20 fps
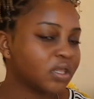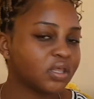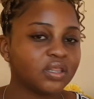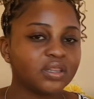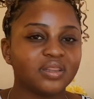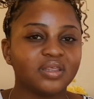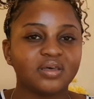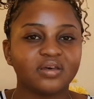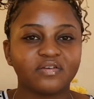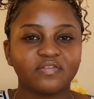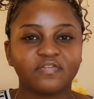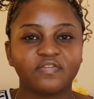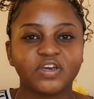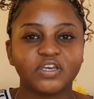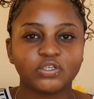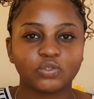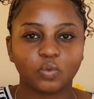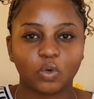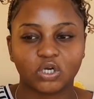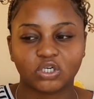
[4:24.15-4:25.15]
the
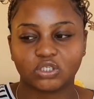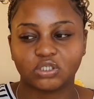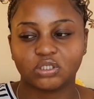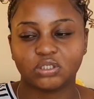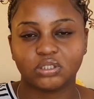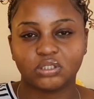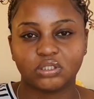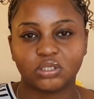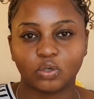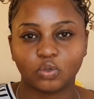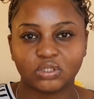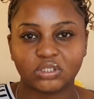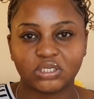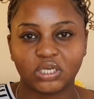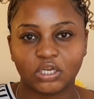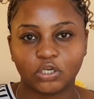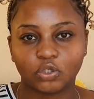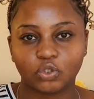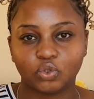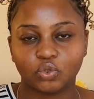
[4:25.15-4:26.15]
face washes don't
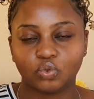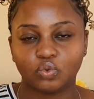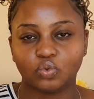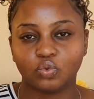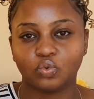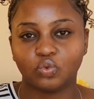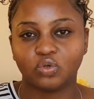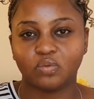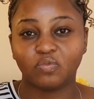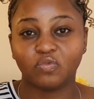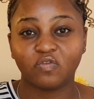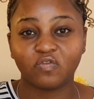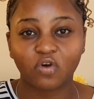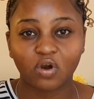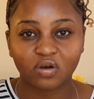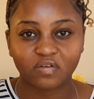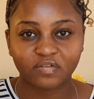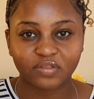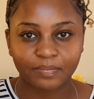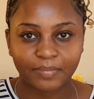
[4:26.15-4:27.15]
tend to remove all
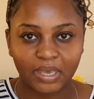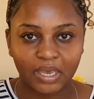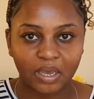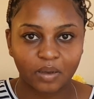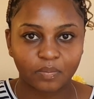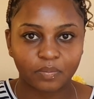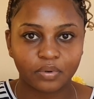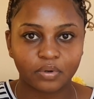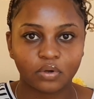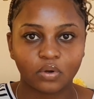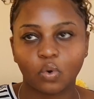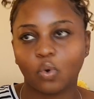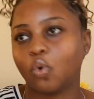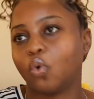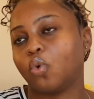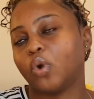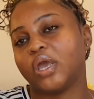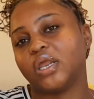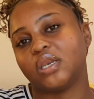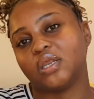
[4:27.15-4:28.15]
of the makeup
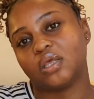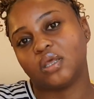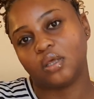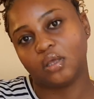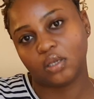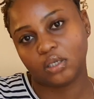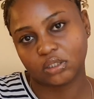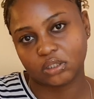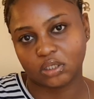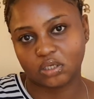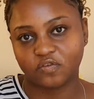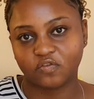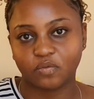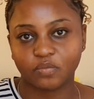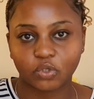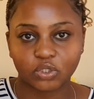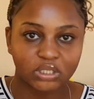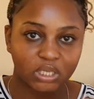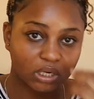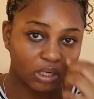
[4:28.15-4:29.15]
or any dirt from
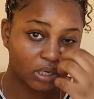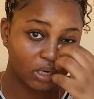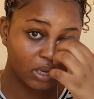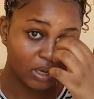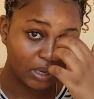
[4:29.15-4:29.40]
your skin